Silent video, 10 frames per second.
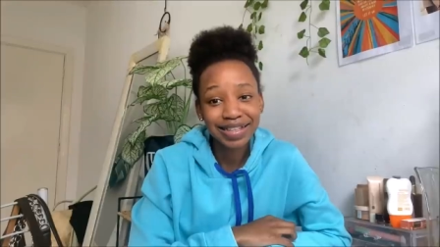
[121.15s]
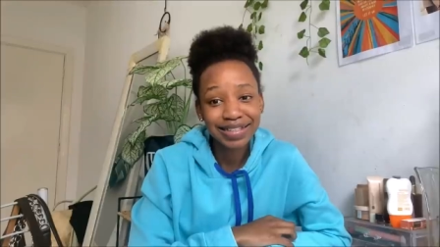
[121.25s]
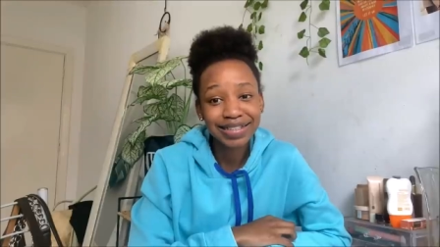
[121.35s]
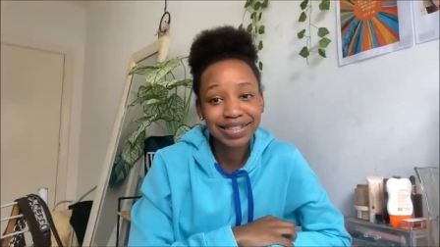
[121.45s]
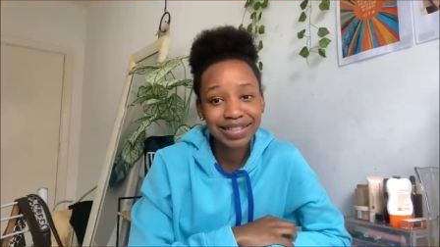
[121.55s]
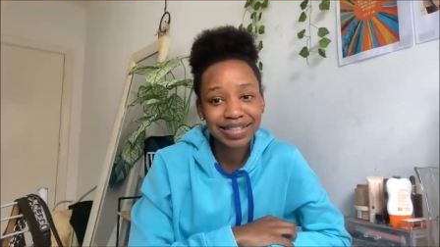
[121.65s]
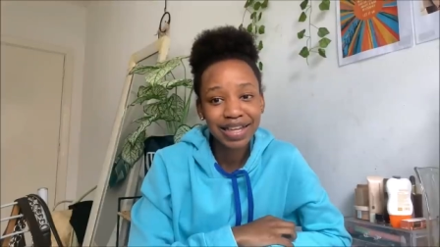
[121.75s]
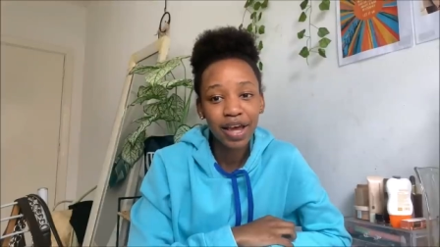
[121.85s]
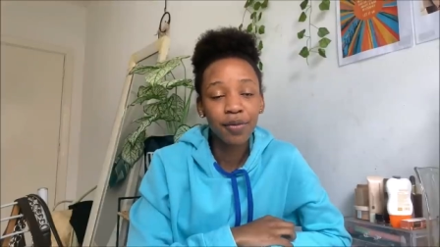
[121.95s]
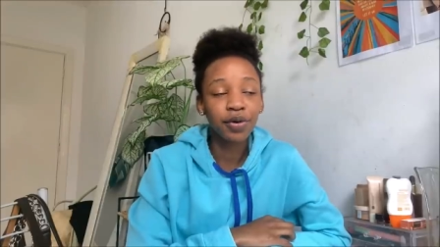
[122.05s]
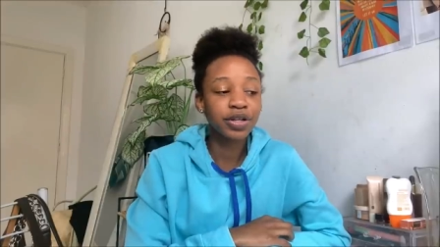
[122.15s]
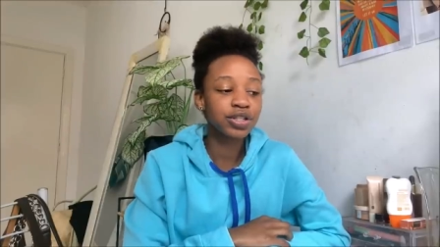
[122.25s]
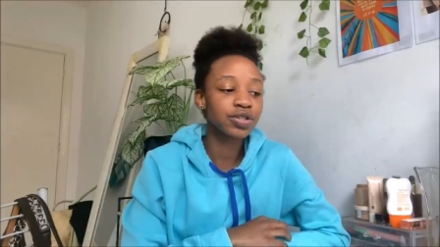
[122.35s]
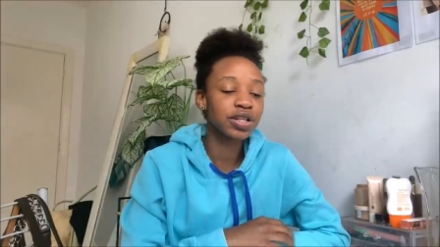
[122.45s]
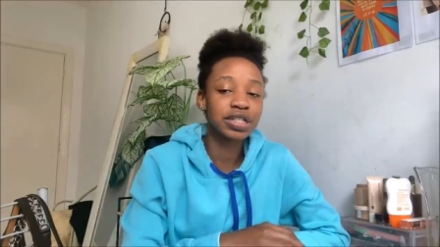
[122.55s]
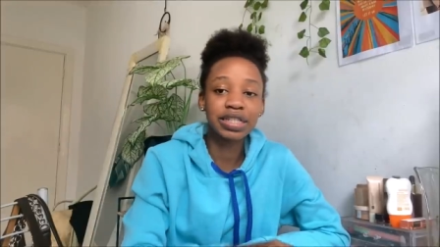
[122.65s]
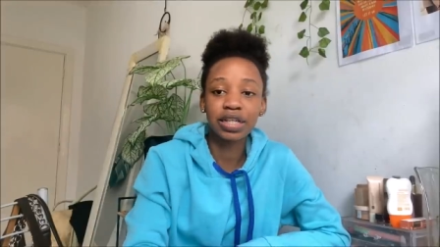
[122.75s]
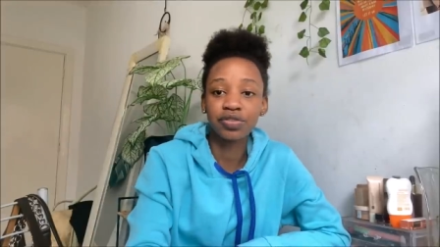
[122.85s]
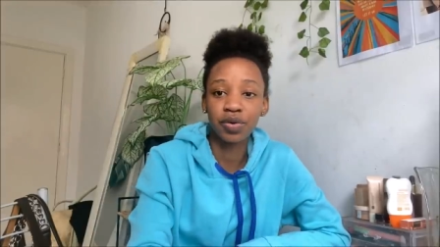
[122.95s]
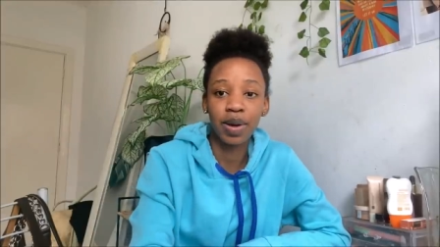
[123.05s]
is it we're going to do the
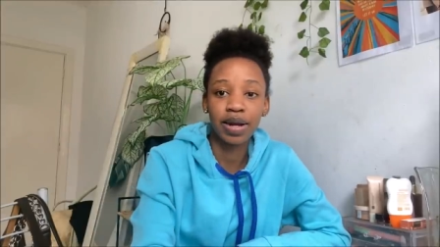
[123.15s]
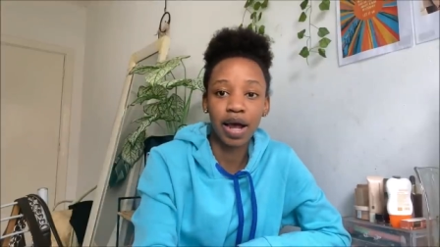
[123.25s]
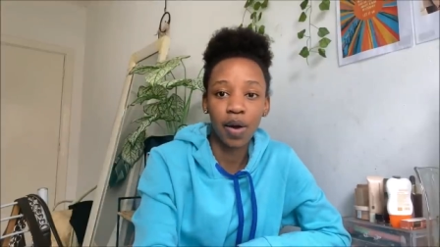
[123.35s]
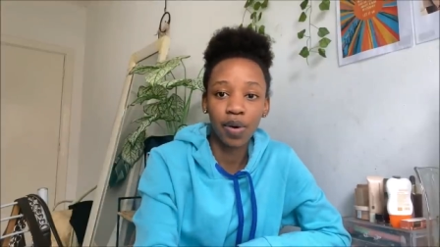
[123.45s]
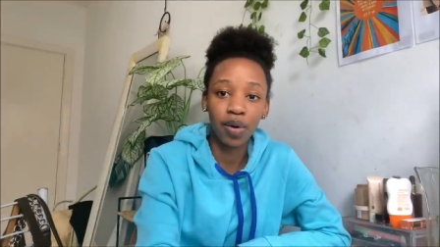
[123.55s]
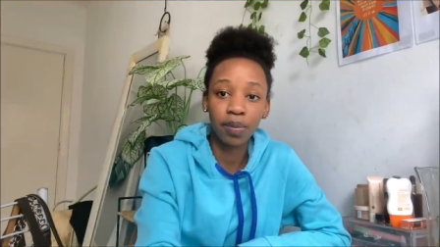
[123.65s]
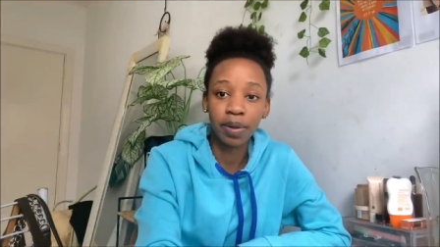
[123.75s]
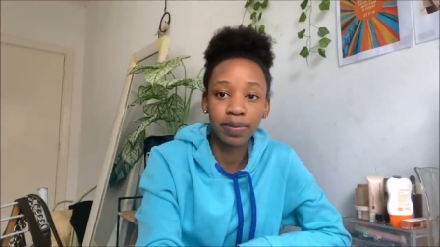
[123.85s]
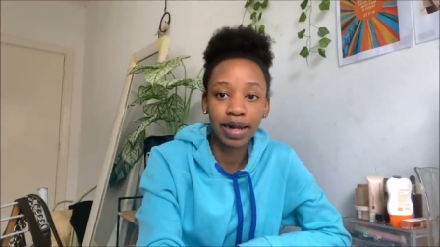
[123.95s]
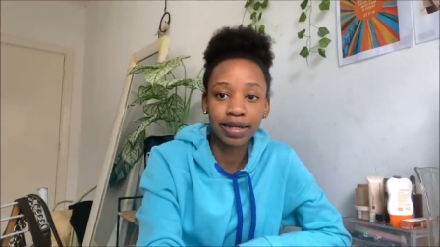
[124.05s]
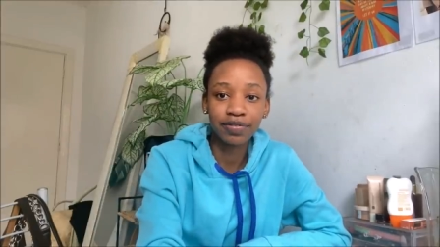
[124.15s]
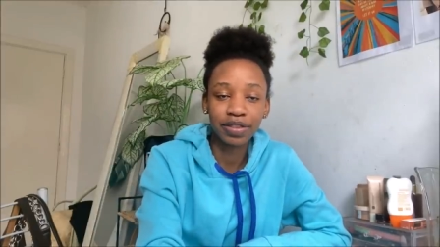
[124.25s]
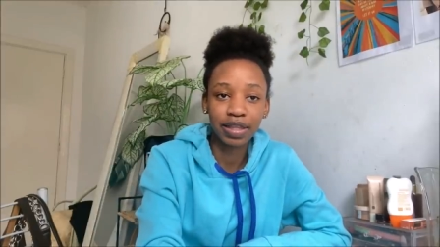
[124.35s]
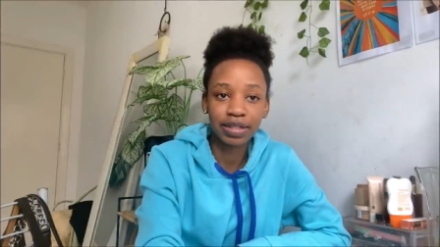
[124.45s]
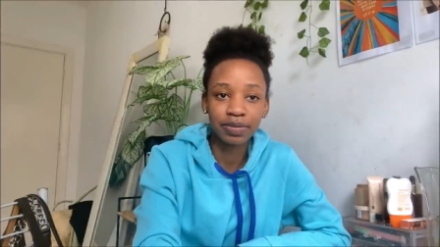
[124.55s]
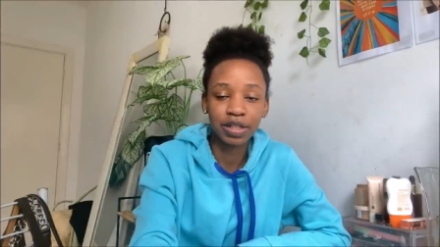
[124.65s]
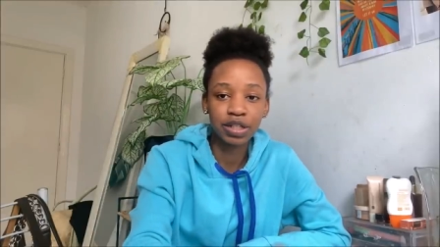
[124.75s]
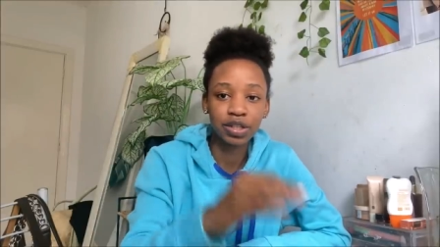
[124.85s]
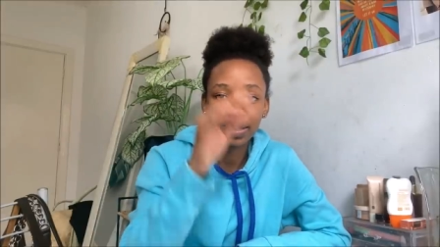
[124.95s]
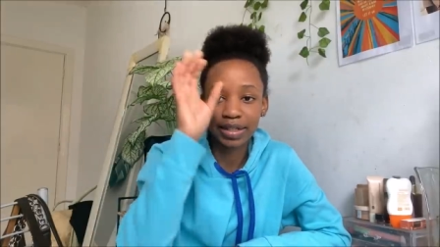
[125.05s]
research for one hour or maybe like even 30
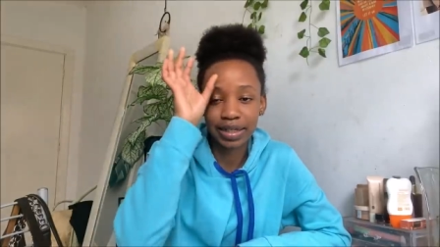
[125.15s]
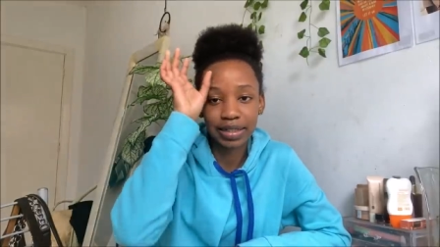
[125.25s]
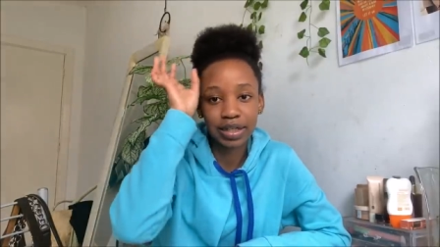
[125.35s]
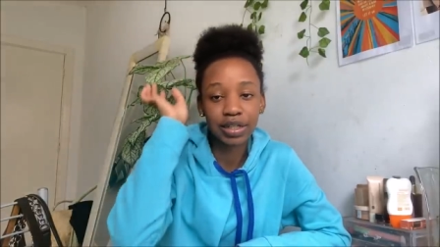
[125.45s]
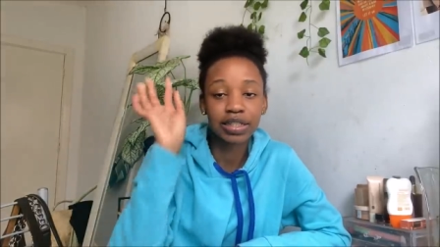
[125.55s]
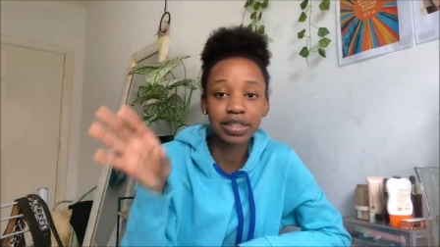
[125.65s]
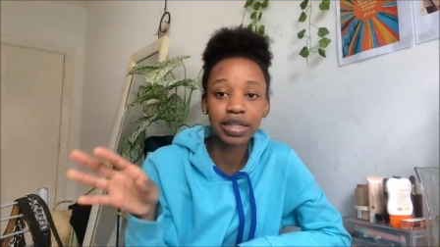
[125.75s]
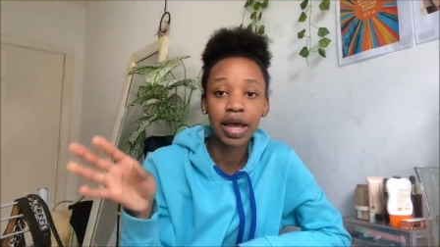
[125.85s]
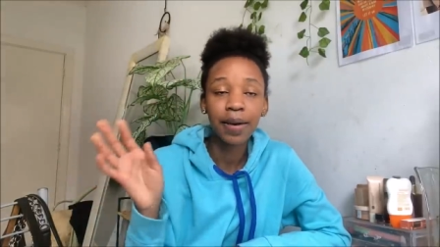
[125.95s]
minutes so that i can increase